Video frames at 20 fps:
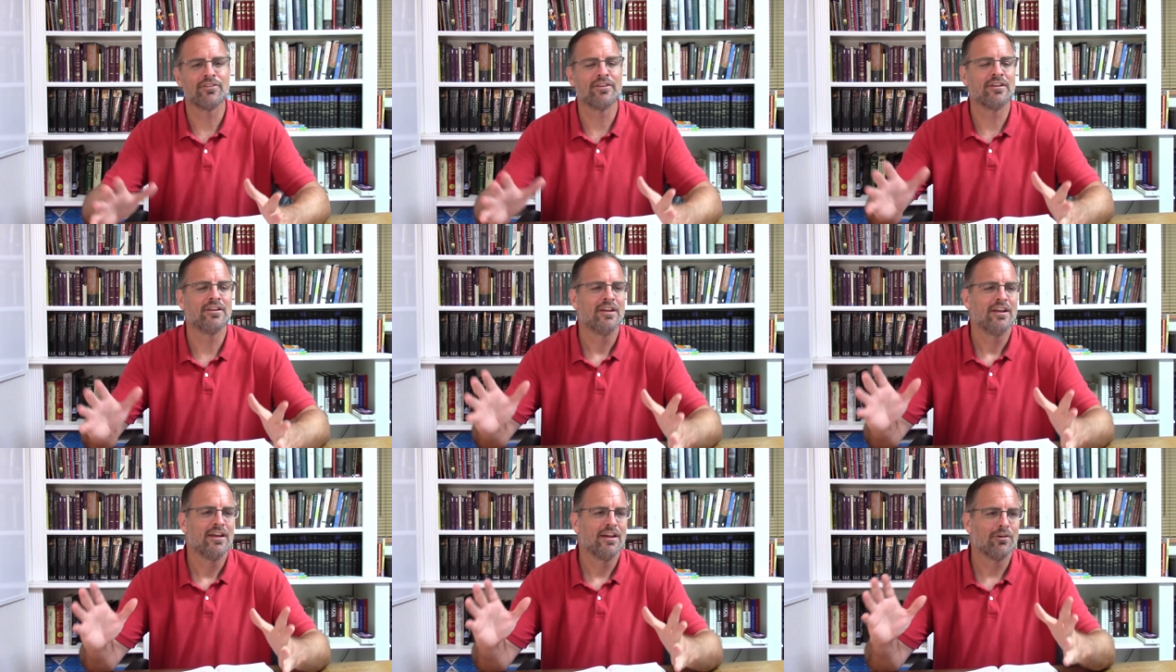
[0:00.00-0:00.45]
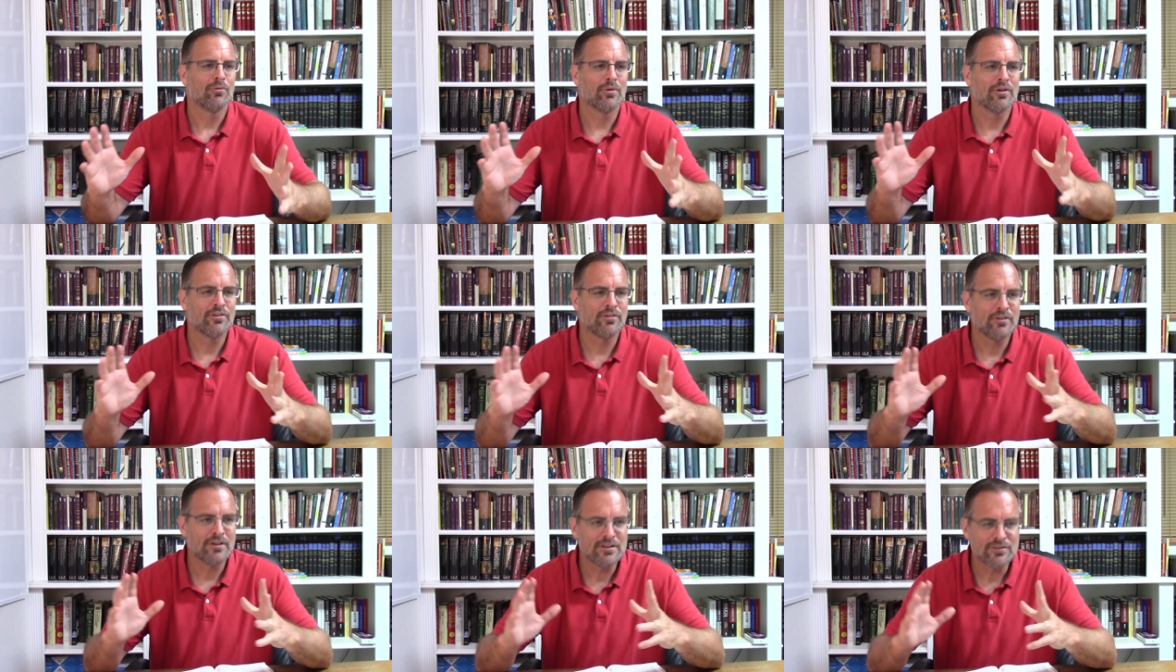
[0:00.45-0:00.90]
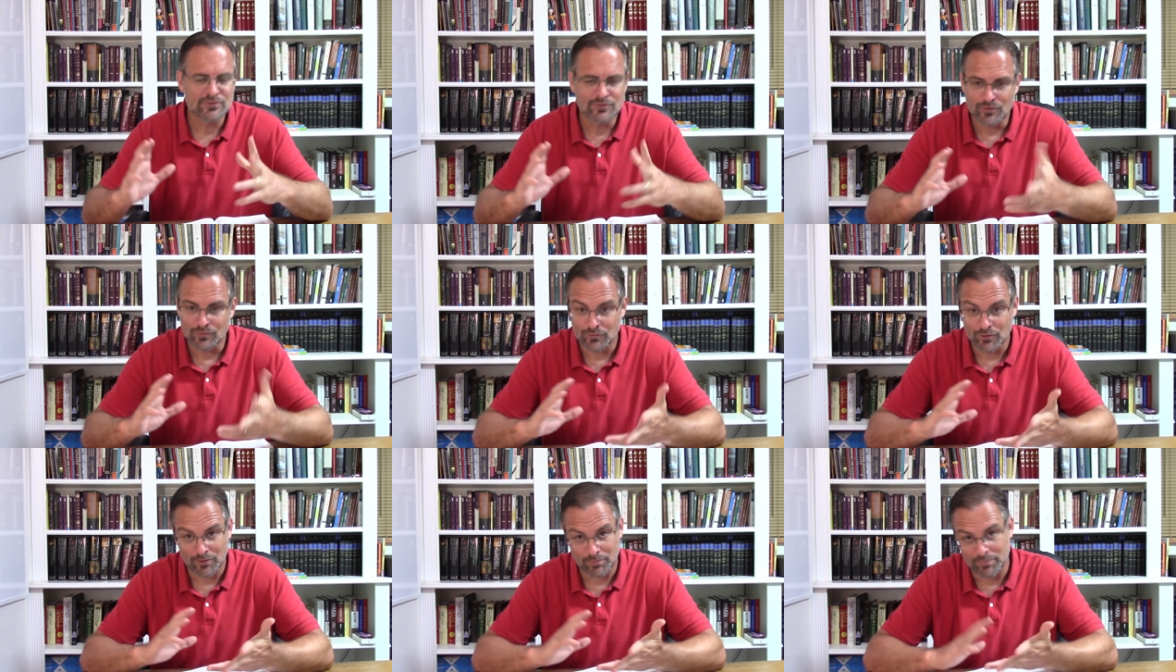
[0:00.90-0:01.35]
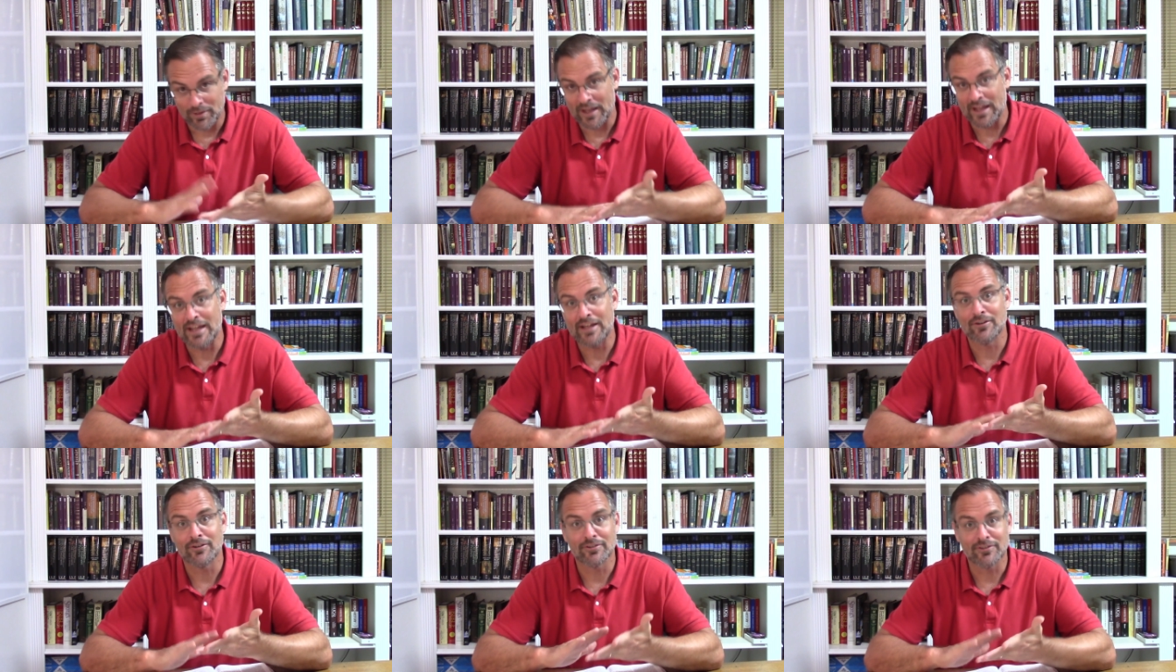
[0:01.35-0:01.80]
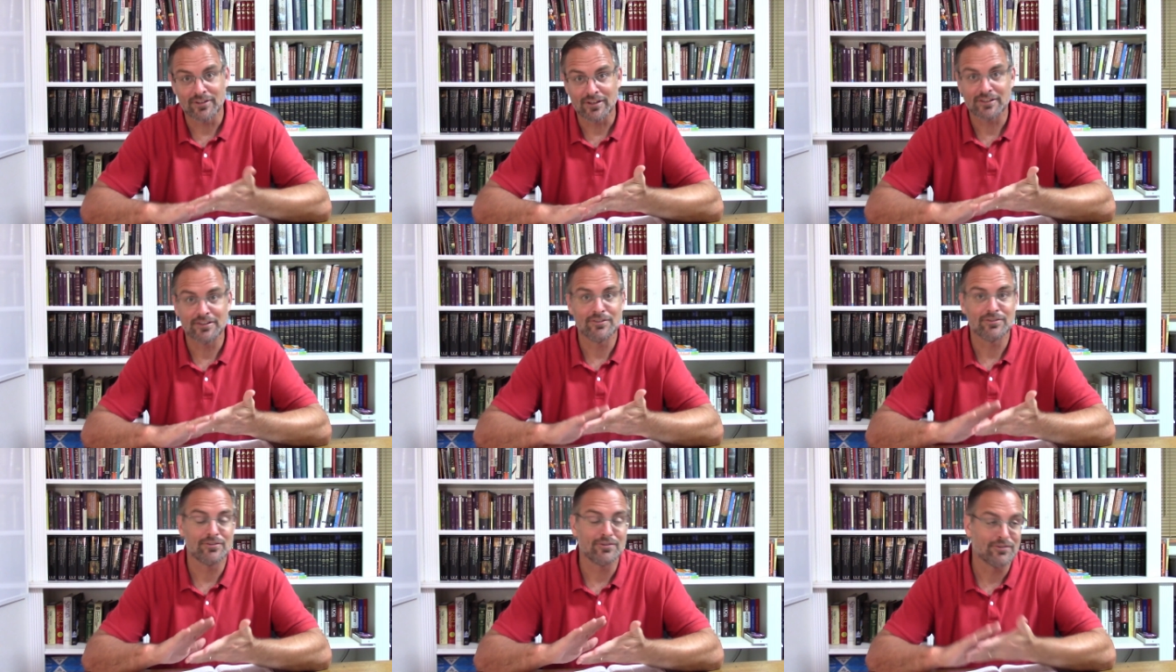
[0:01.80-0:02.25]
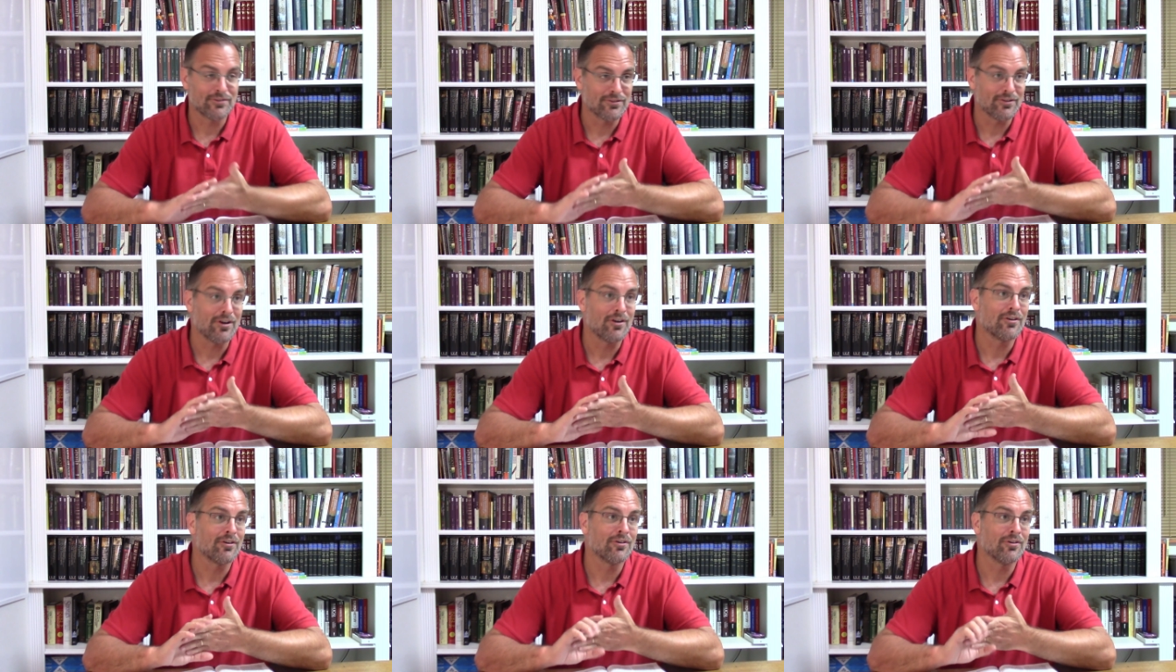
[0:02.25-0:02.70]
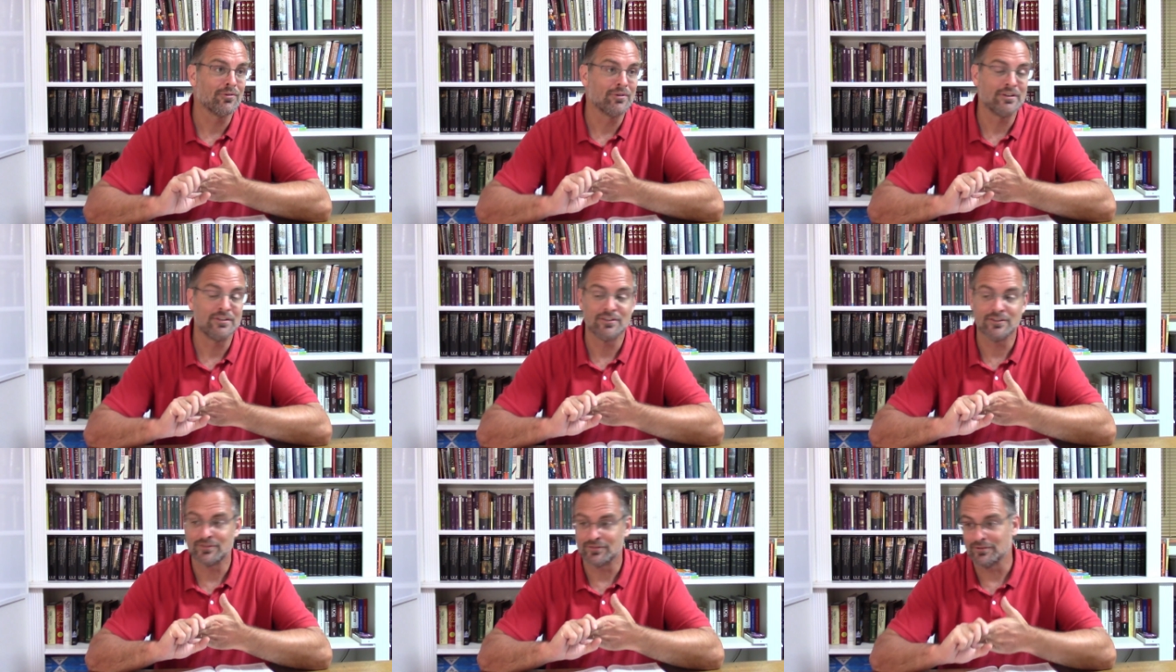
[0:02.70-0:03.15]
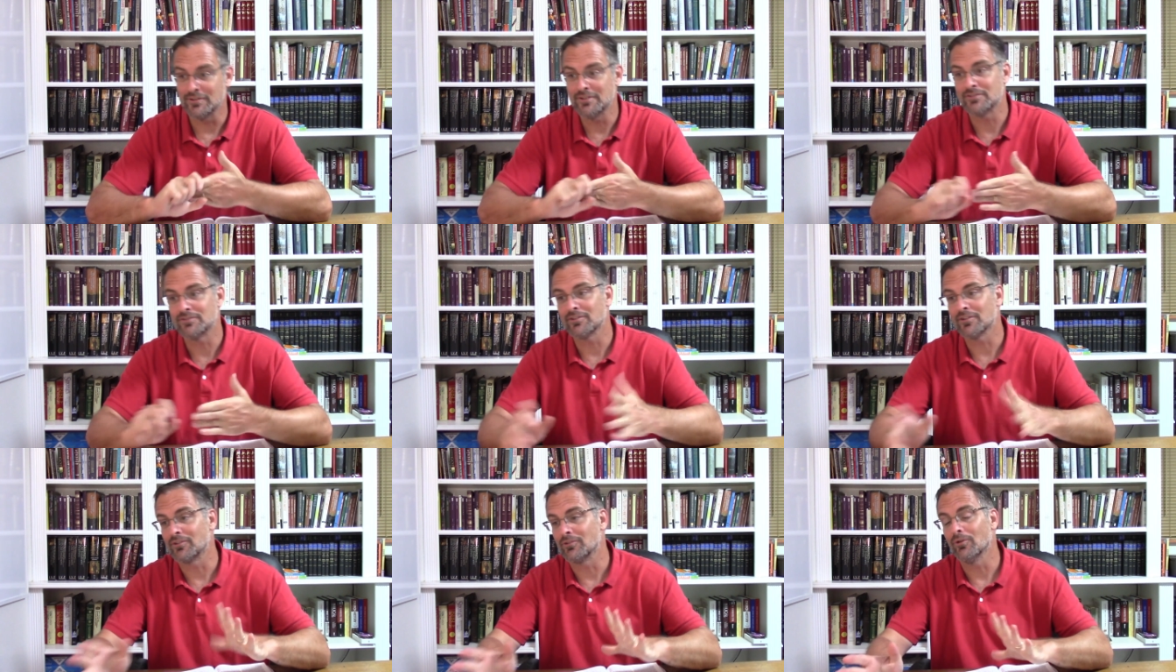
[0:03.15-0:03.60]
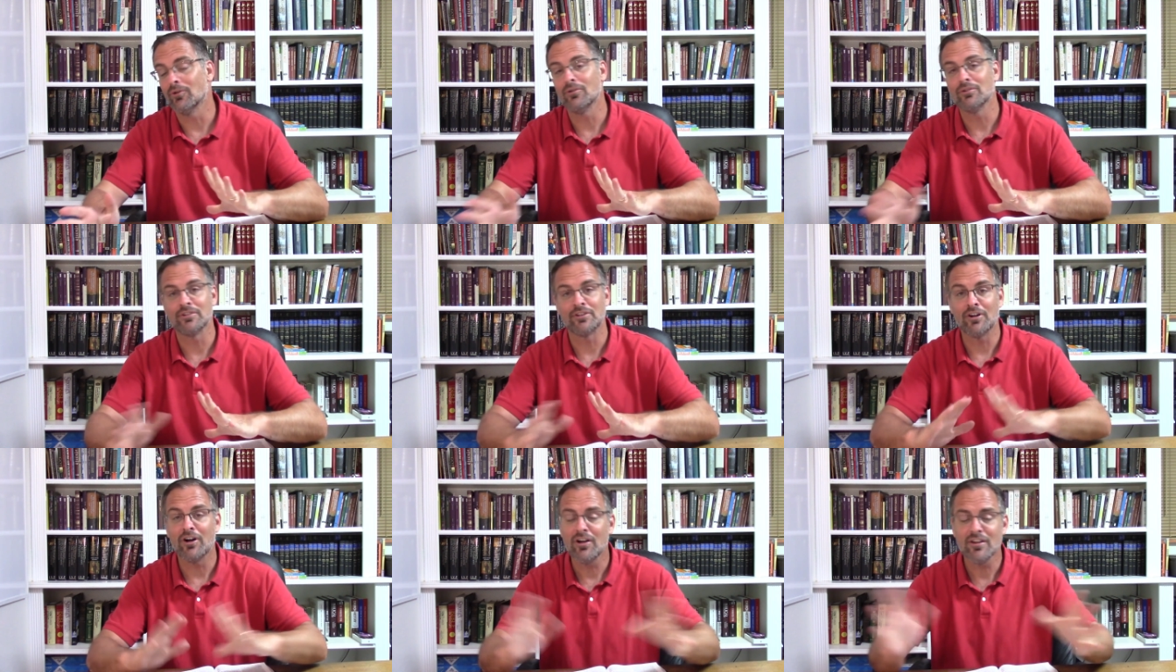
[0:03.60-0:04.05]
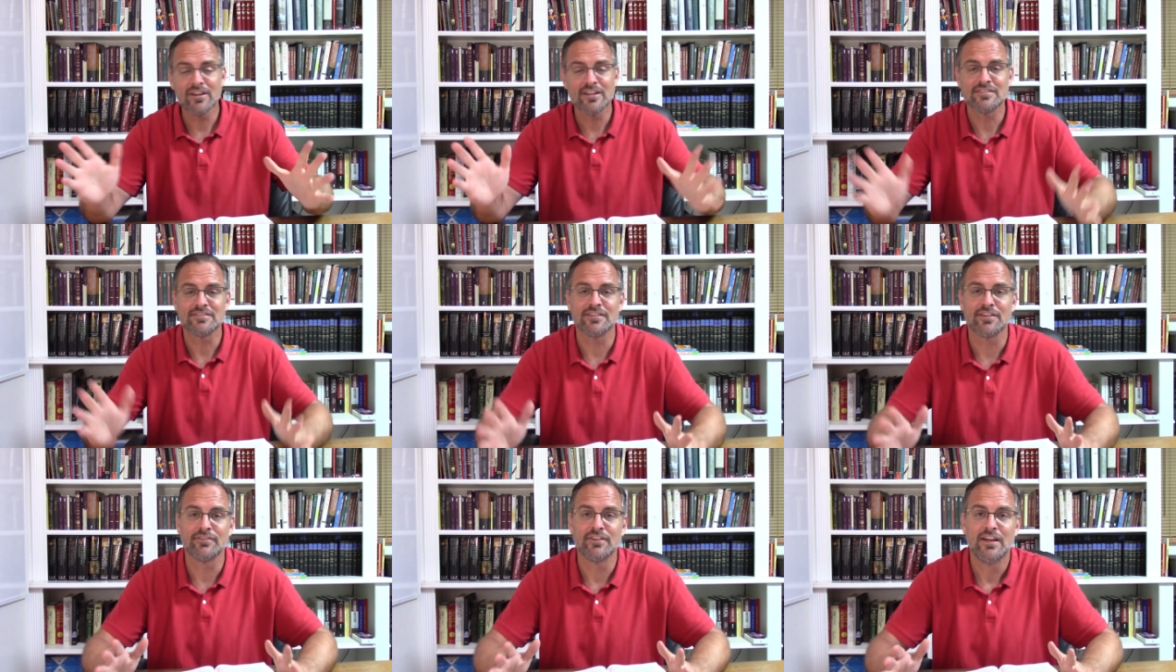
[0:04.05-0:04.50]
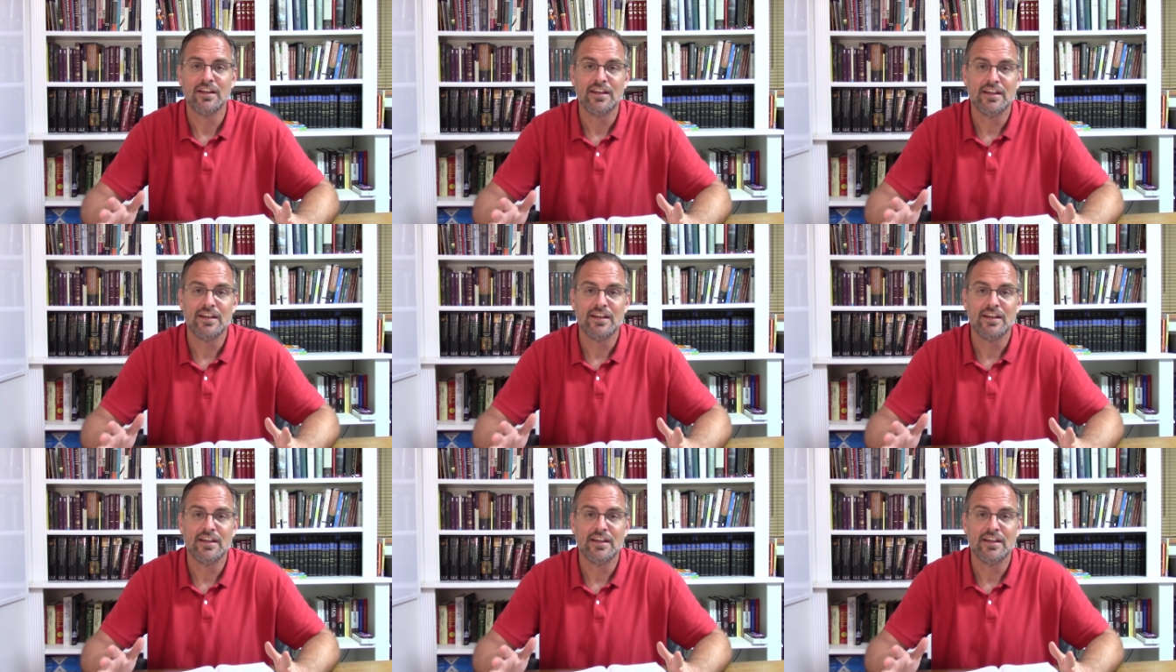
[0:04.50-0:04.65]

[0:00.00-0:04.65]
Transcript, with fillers: and where there is no more pain or sickness or sorrow, and the streets are gold and all that stuff.